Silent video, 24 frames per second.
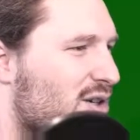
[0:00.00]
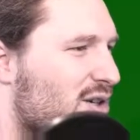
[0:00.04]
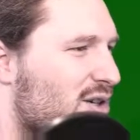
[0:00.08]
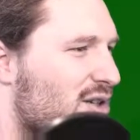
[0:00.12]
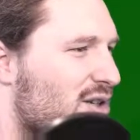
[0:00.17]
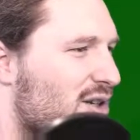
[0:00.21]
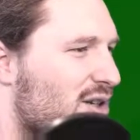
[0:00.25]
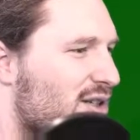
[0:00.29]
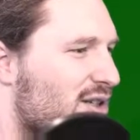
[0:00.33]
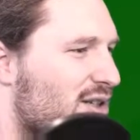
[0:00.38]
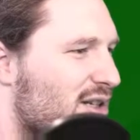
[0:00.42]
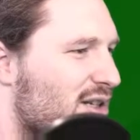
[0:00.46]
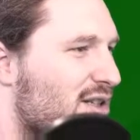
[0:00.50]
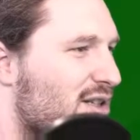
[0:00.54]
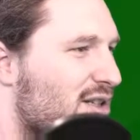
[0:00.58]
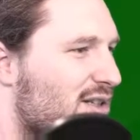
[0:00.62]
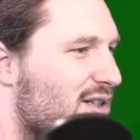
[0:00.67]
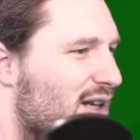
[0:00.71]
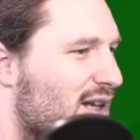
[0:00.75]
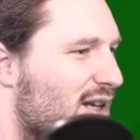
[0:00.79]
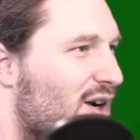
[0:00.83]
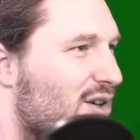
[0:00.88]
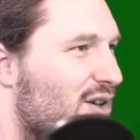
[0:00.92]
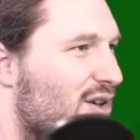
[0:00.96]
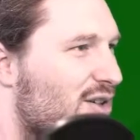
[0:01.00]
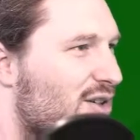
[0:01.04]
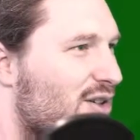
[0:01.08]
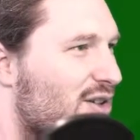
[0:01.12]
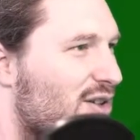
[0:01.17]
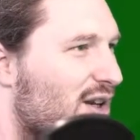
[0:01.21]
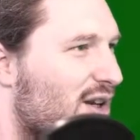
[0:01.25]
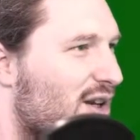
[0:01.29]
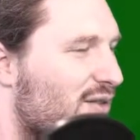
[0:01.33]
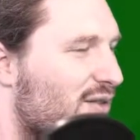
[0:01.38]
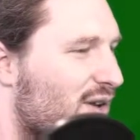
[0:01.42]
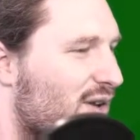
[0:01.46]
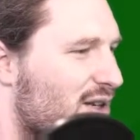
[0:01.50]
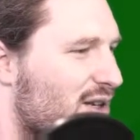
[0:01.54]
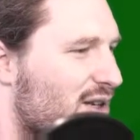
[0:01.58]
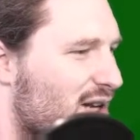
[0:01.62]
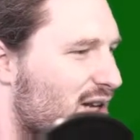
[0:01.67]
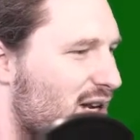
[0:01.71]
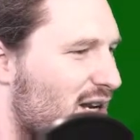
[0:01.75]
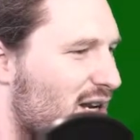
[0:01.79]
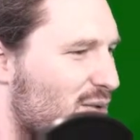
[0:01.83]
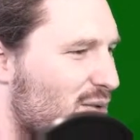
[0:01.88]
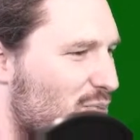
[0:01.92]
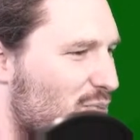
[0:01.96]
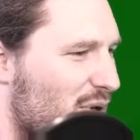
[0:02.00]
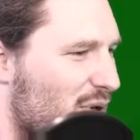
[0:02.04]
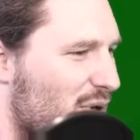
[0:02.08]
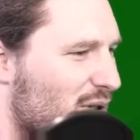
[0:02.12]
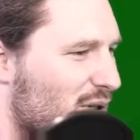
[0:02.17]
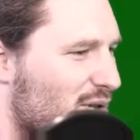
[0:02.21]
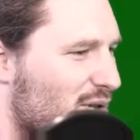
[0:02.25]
just install yourself a nice big